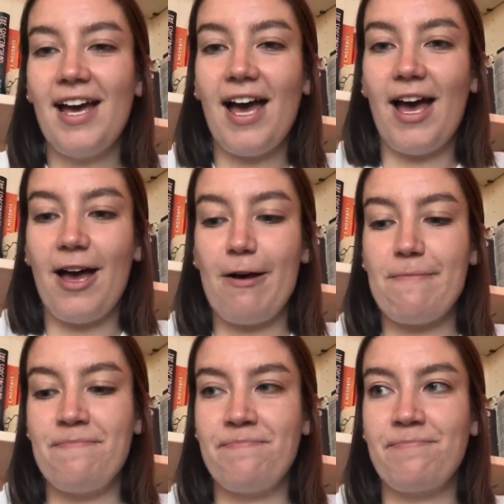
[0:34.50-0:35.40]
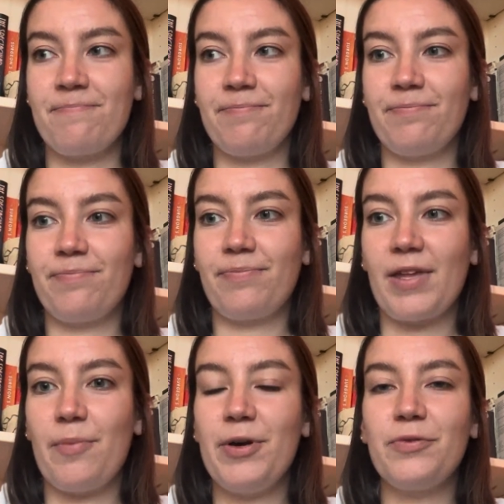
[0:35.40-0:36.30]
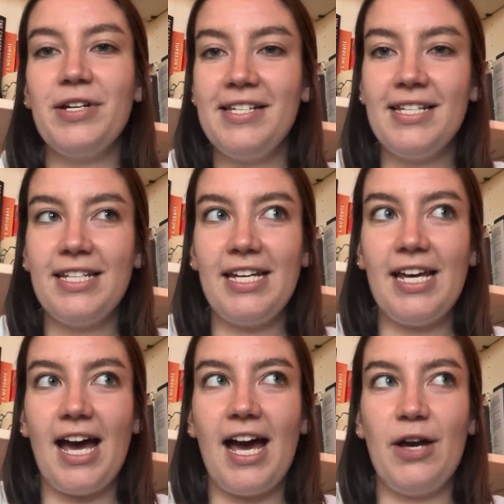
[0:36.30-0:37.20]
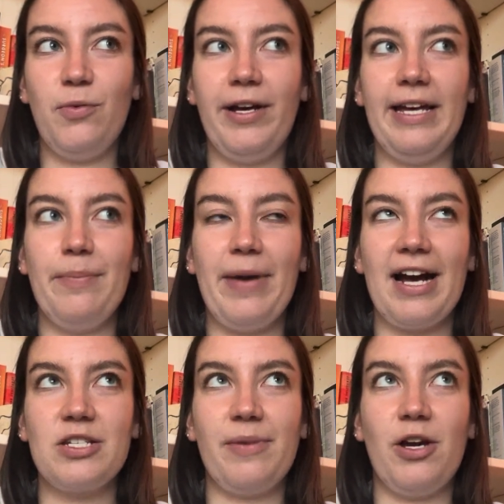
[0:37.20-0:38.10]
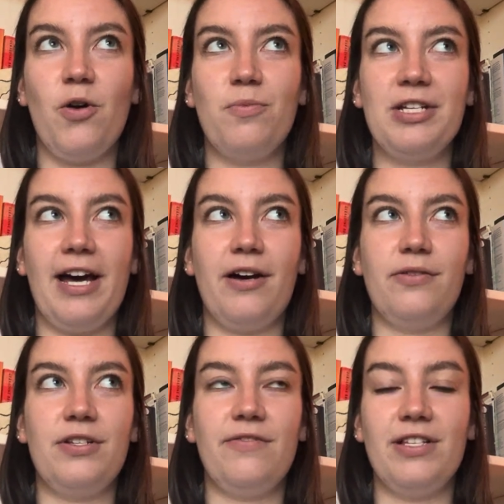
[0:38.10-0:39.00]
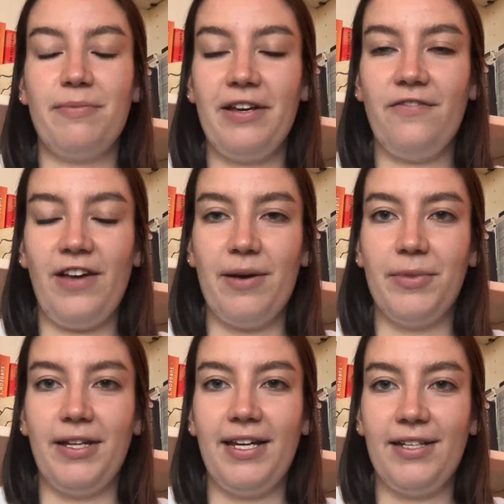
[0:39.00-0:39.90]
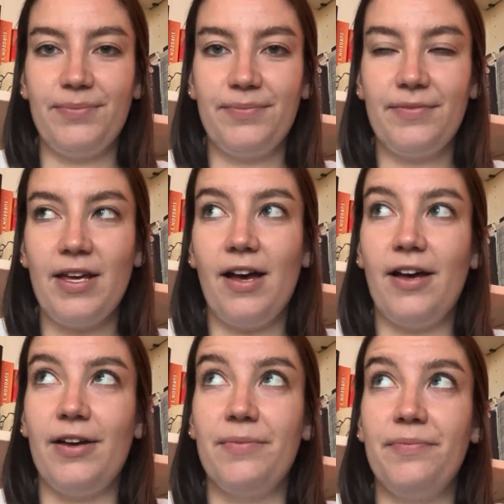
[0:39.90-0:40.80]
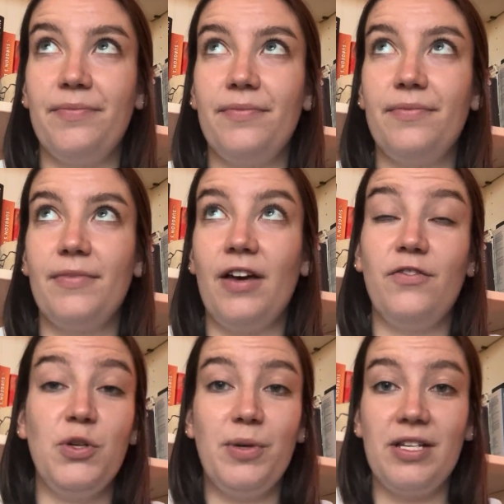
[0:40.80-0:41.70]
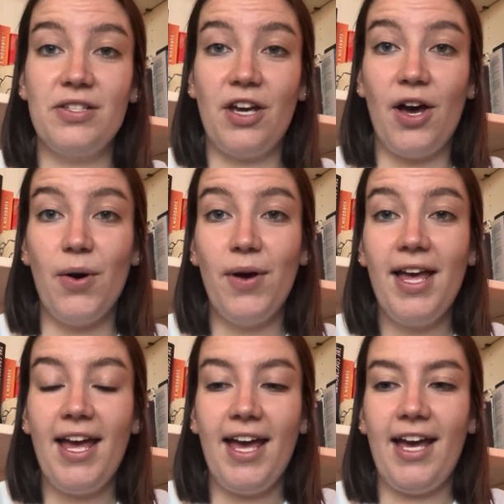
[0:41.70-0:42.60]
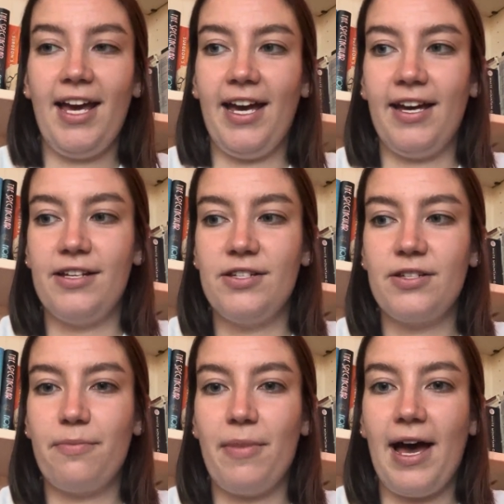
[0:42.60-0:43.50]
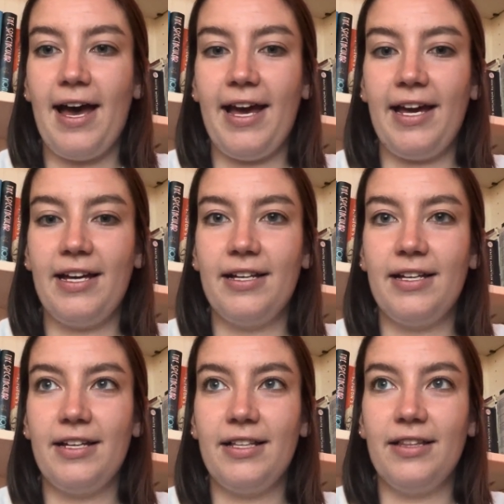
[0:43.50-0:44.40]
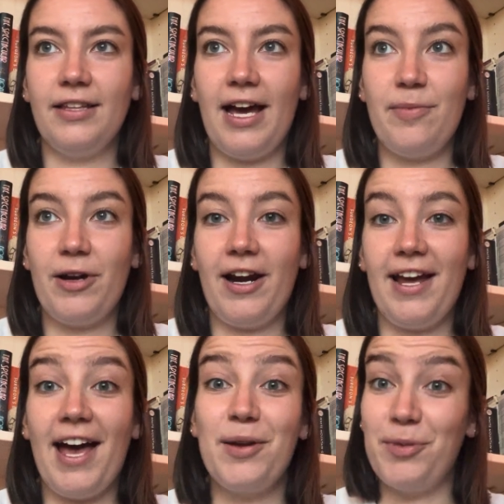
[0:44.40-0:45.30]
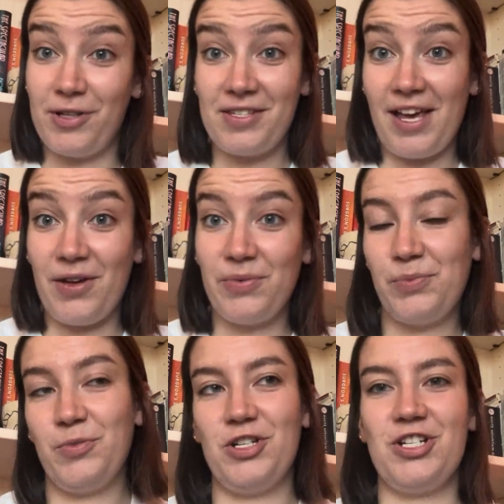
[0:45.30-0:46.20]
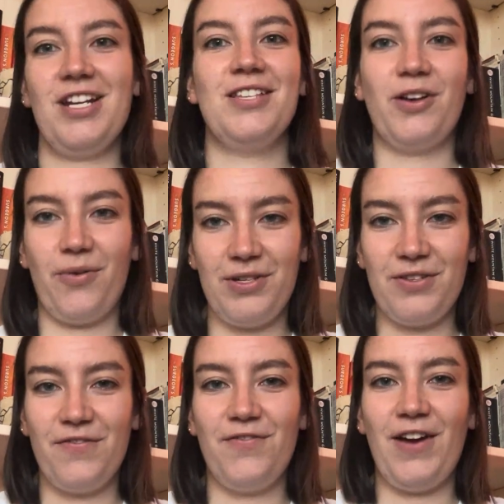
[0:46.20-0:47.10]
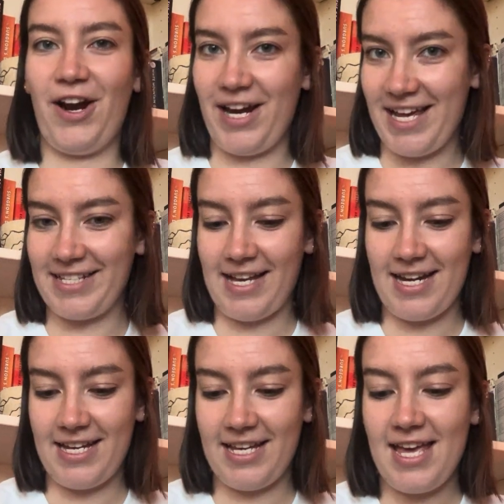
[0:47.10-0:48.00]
But recently I went back to my hometown to visit my family a few weeks ago, and my library had a book sale, which is always very exciting.